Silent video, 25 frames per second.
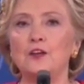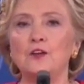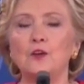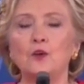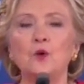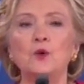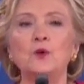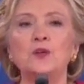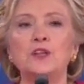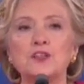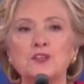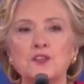
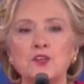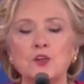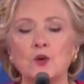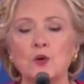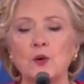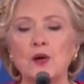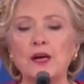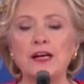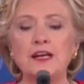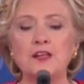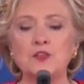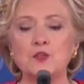Who
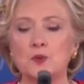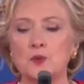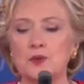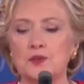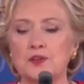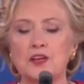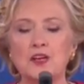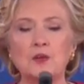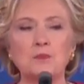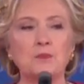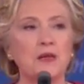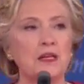disagrees
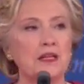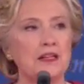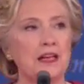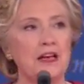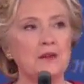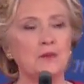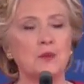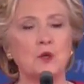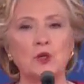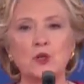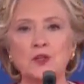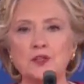with keeping
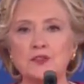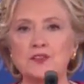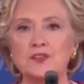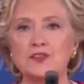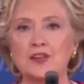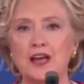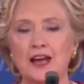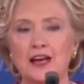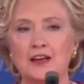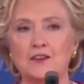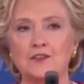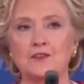neighborhoods
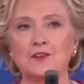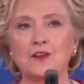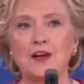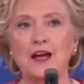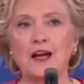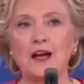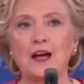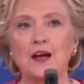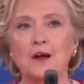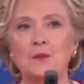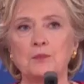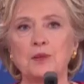safe?
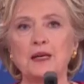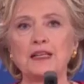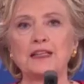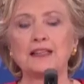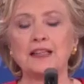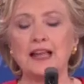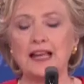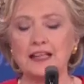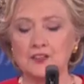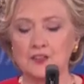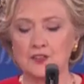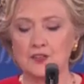But
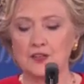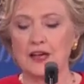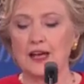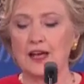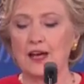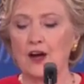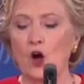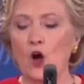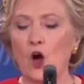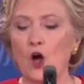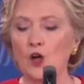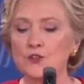let's
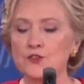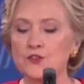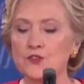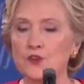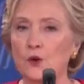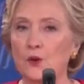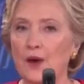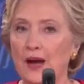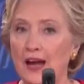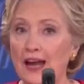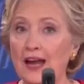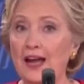
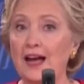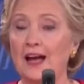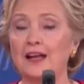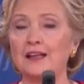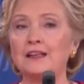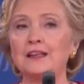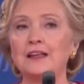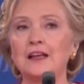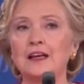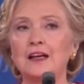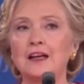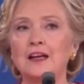also
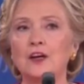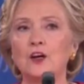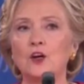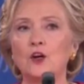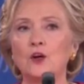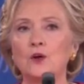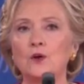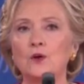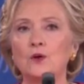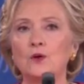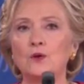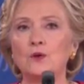add,
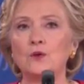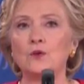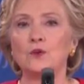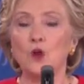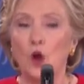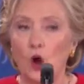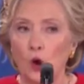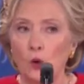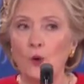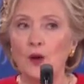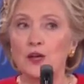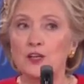
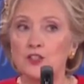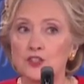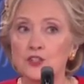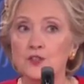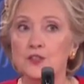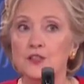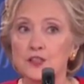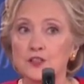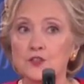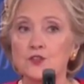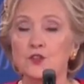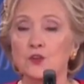no one
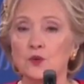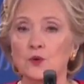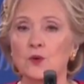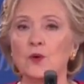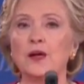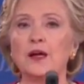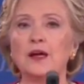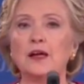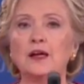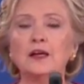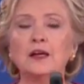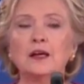should
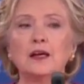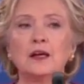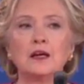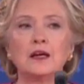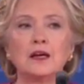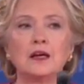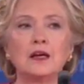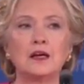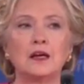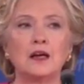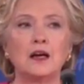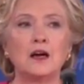disagree
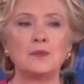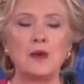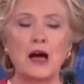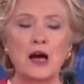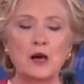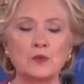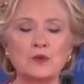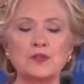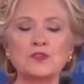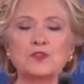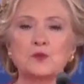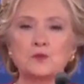
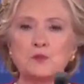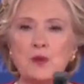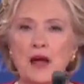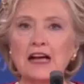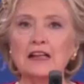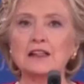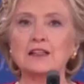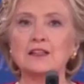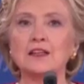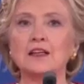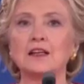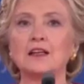about
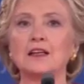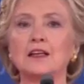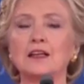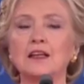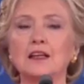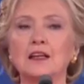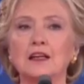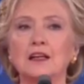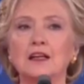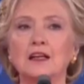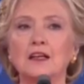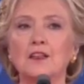
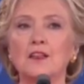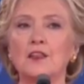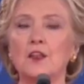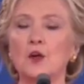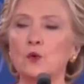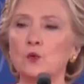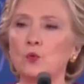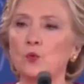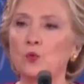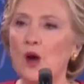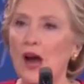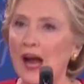respecting
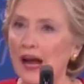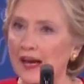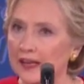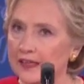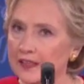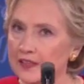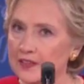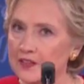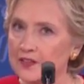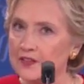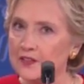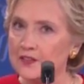the
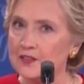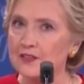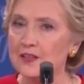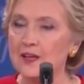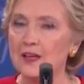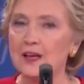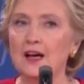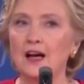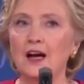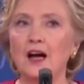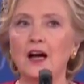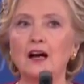rights
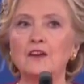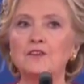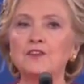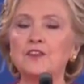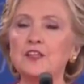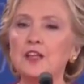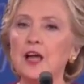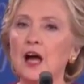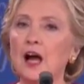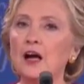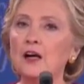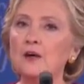of
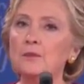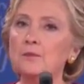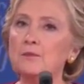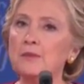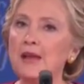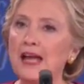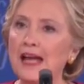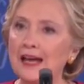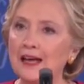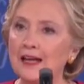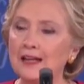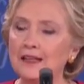young
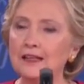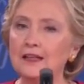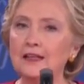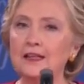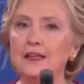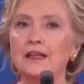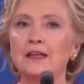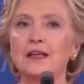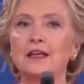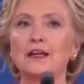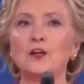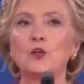men
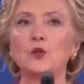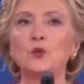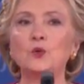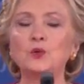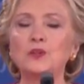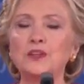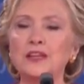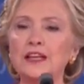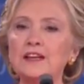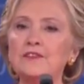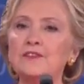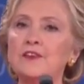who
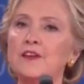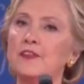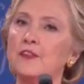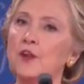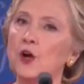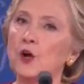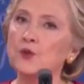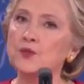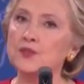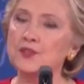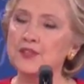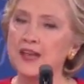live in those